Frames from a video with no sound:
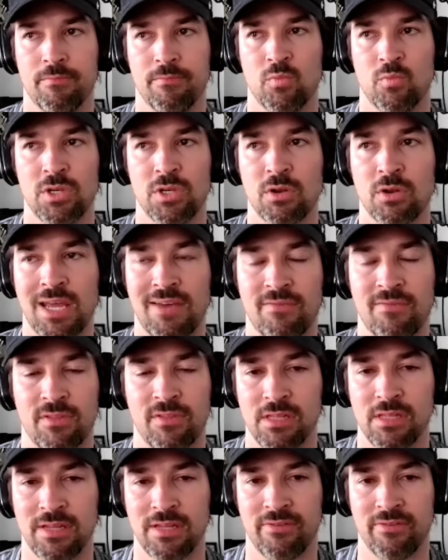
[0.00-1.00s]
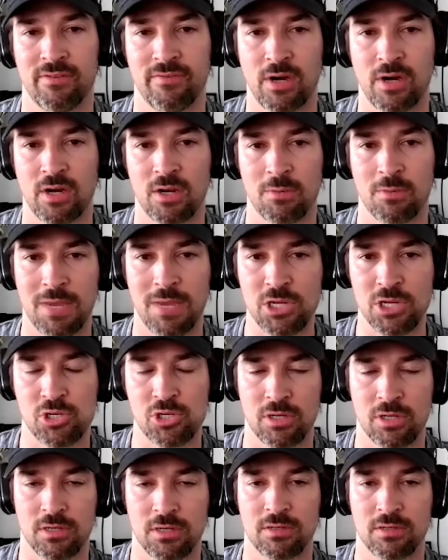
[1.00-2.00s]
we don't have the level of
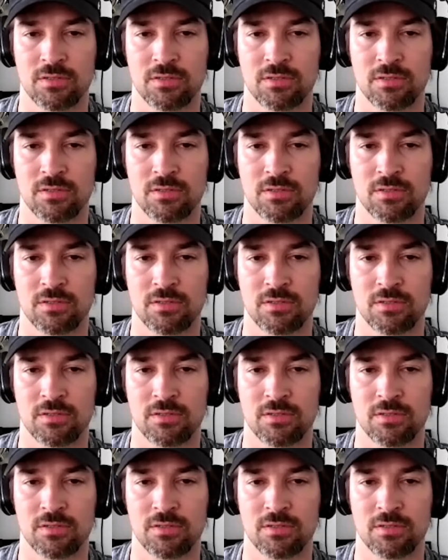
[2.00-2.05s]
automation,